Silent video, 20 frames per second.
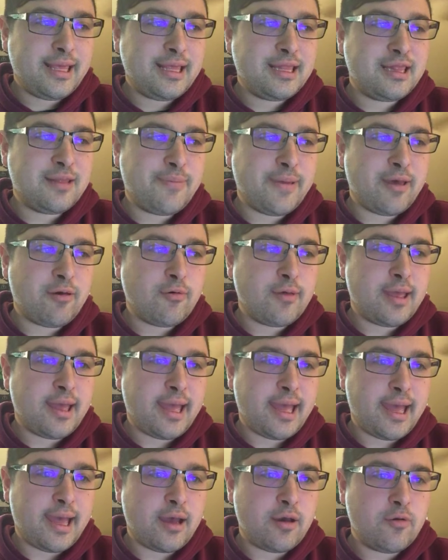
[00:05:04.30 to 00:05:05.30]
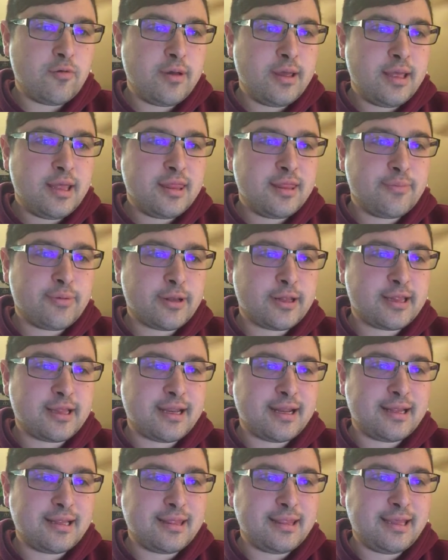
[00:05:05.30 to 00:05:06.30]
is about how the
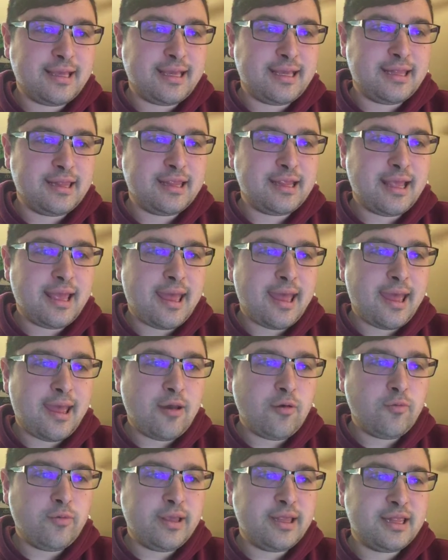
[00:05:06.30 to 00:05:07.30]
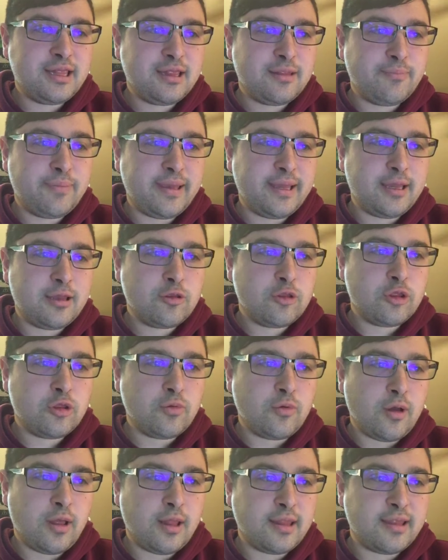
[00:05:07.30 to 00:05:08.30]
president leads, how we speak
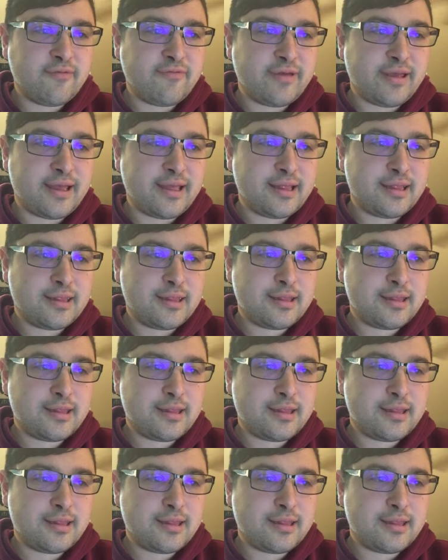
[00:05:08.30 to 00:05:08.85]
to all of us,